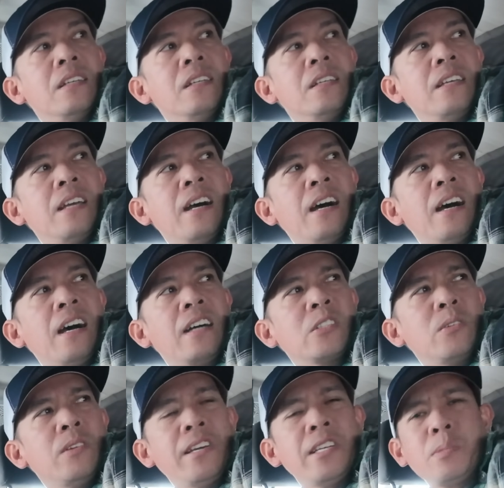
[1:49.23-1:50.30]
I
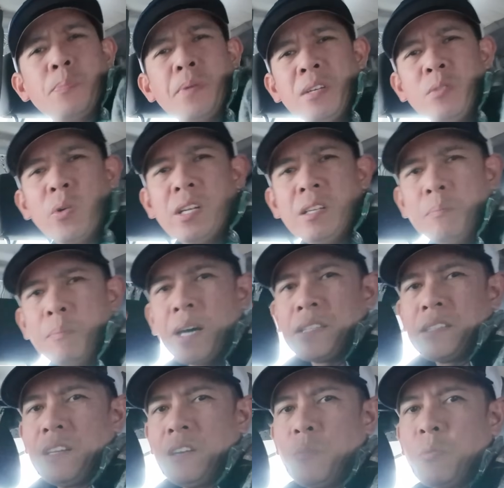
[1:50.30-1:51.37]
spend 1
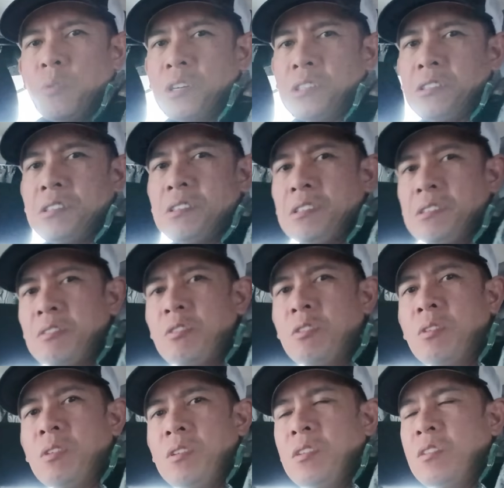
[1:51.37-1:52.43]
bottle of water,
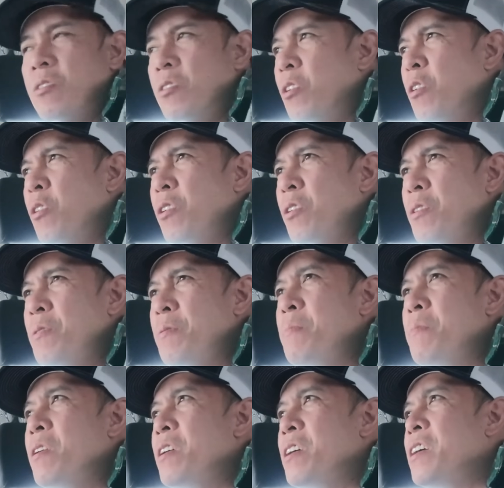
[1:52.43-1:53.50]
or
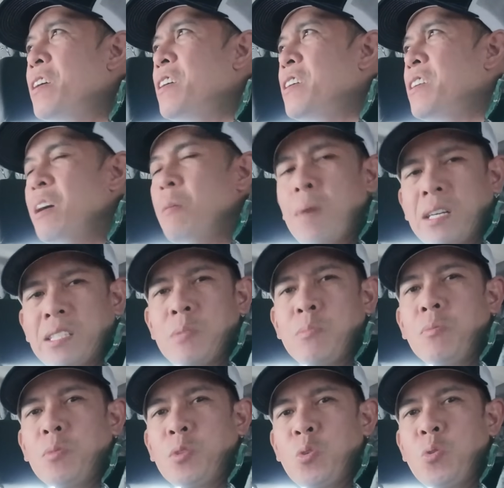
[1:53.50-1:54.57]

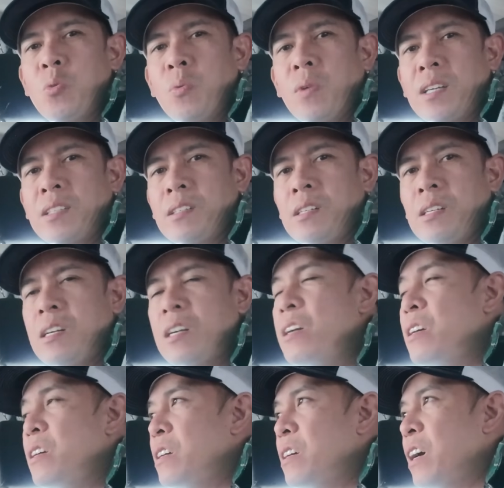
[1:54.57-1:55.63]
maximum 2 water
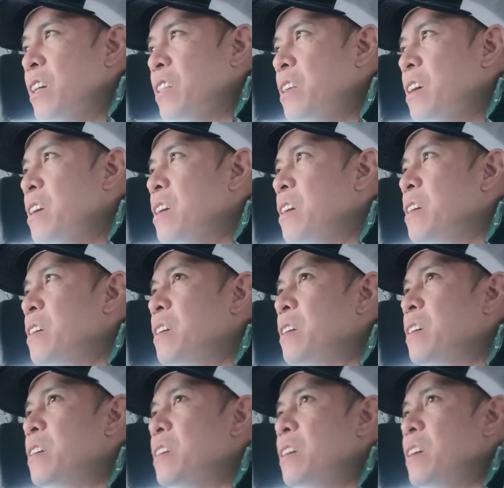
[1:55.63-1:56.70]
a day,
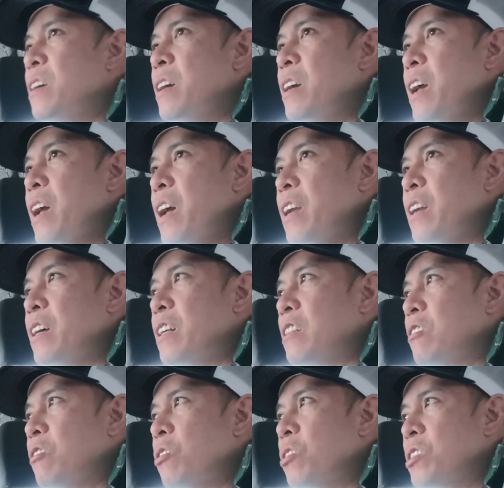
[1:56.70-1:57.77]
and that
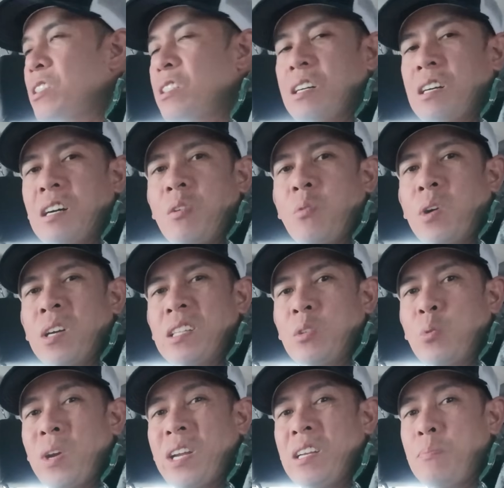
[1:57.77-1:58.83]
costs
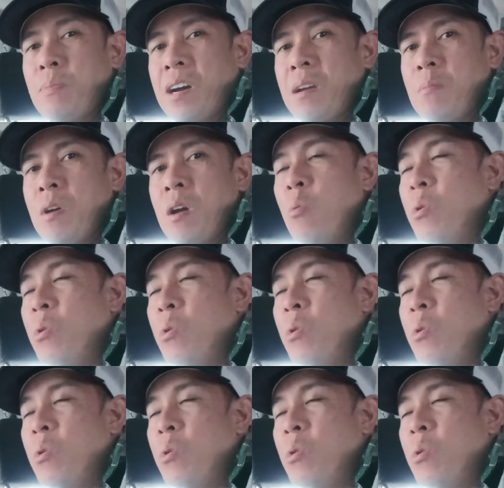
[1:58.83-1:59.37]
$1.25.